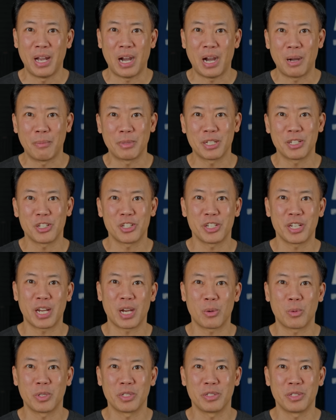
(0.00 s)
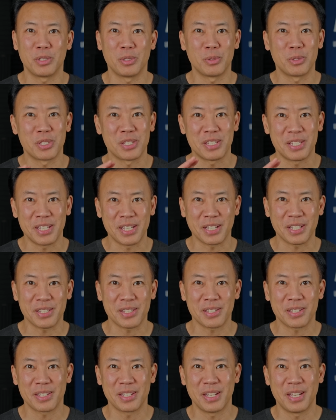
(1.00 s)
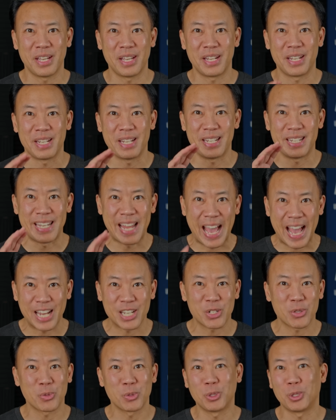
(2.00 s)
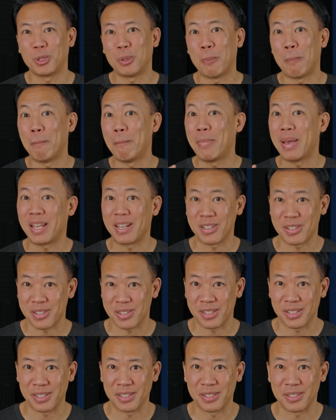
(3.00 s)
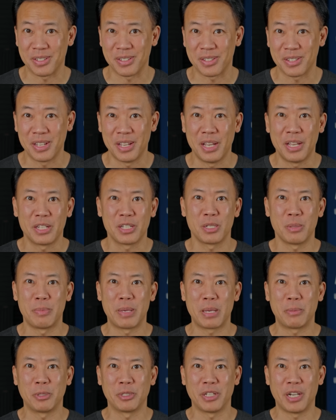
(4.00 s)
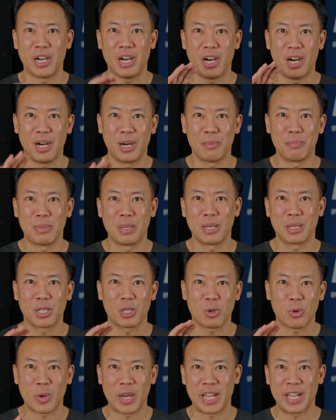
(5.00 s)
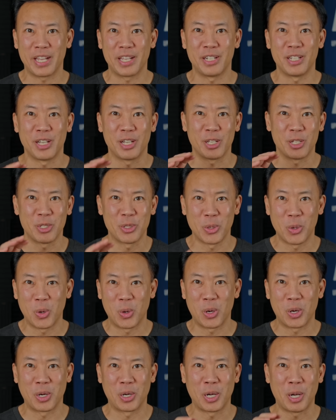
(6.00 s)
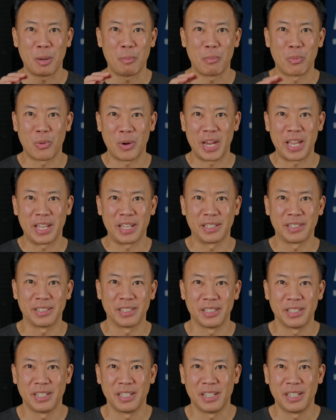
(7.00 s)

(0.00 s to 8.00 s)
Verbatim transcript: I'm going to share with you six natural medicines to be able to up upgrade your brain